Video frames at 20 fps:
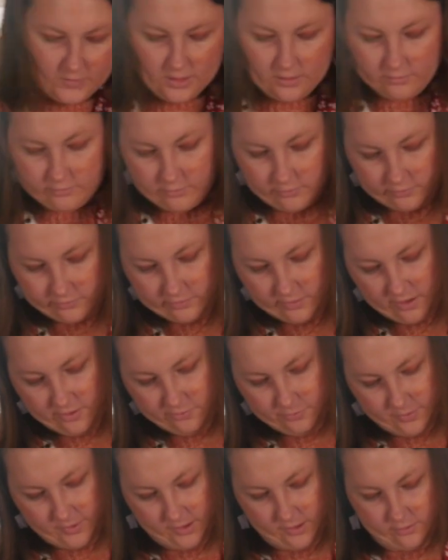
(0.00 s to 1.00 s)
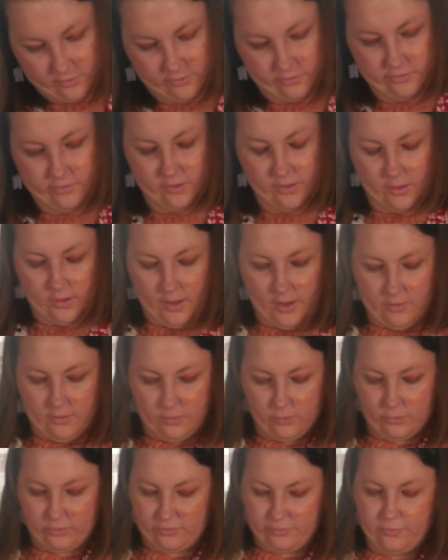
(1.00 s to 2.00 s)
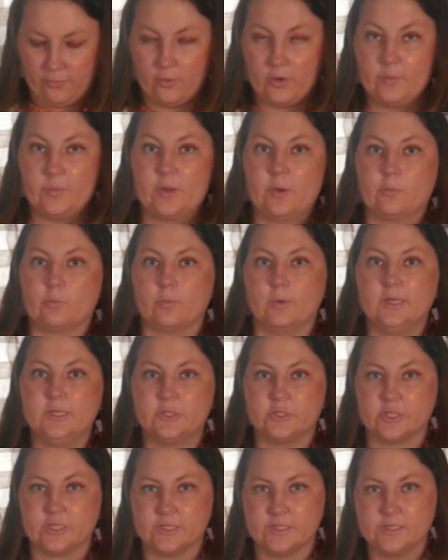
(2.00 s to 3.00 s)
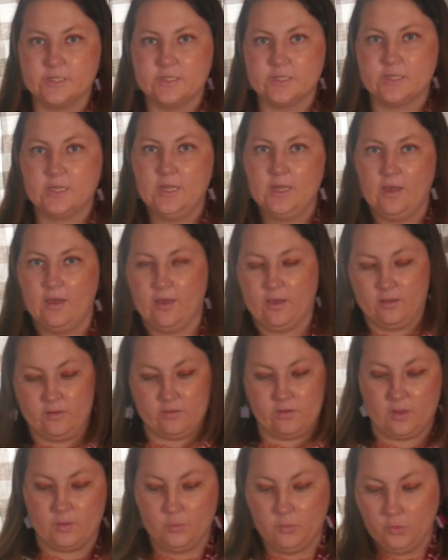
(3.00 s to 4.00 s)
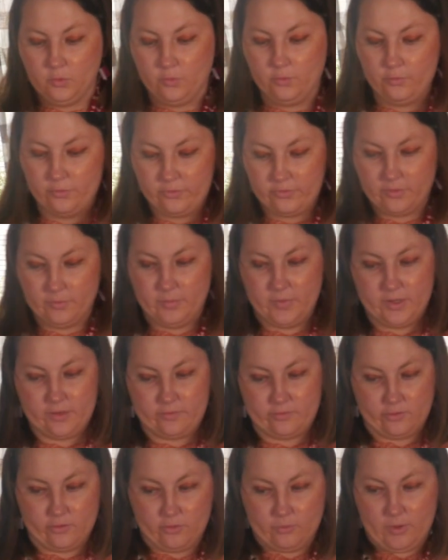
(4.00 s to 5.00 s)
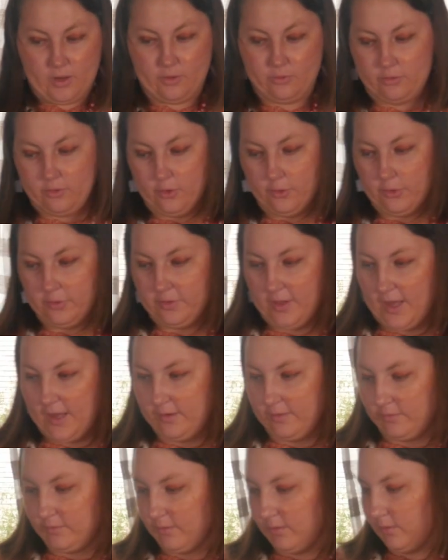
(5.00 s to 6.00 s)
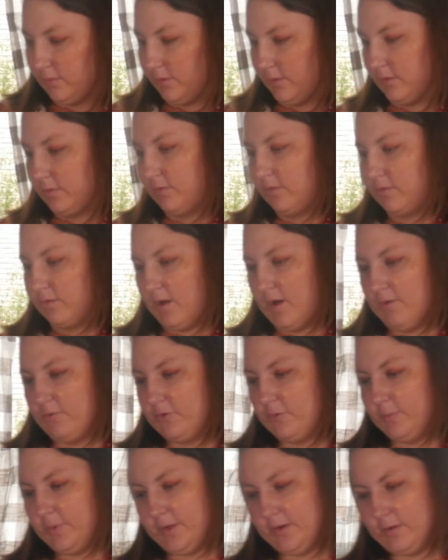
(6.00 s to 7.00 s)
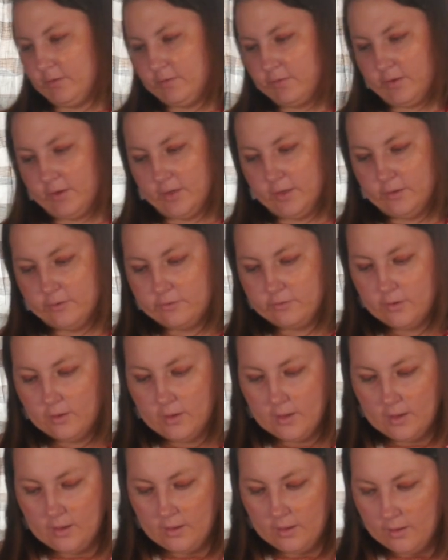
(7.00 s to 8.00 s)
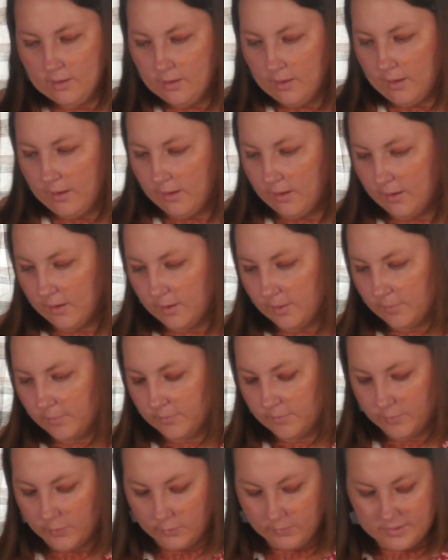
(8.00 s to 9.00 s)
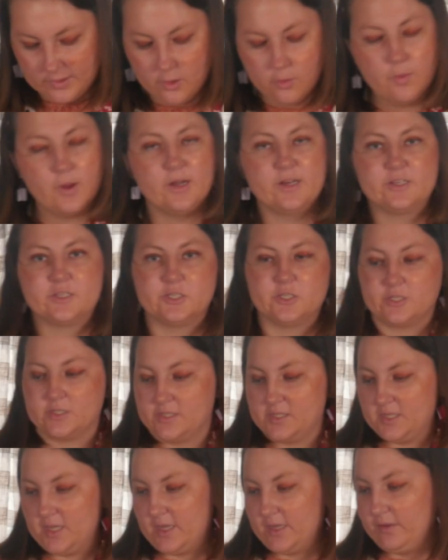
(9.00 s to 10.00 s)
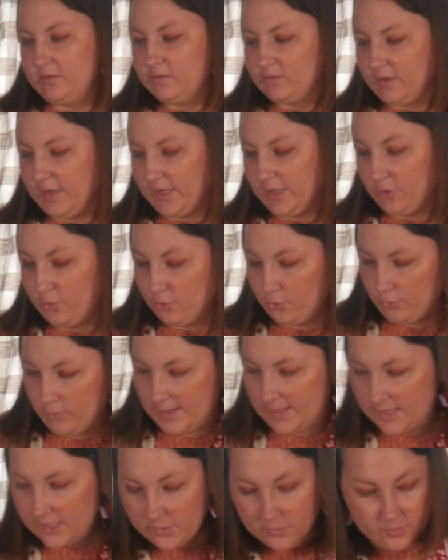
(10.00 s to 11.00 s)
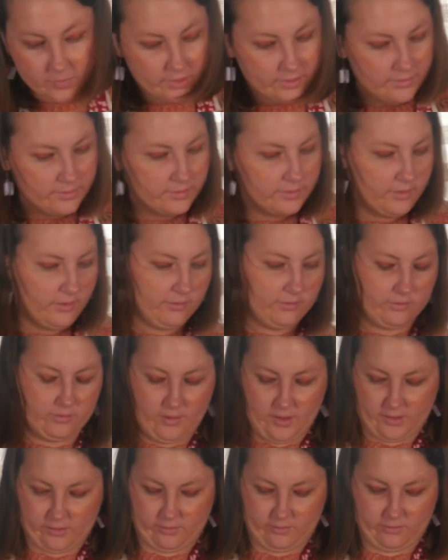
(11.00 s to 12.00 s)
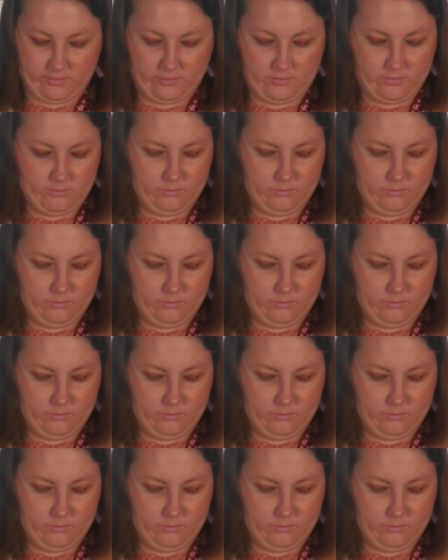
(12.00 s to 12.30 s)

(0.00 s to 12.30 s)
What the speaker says: So soft peaks, you see how it was forming ridges as I moved the mixer around. That is the soft peak stage. But we don't want it to just taste like cream, because that's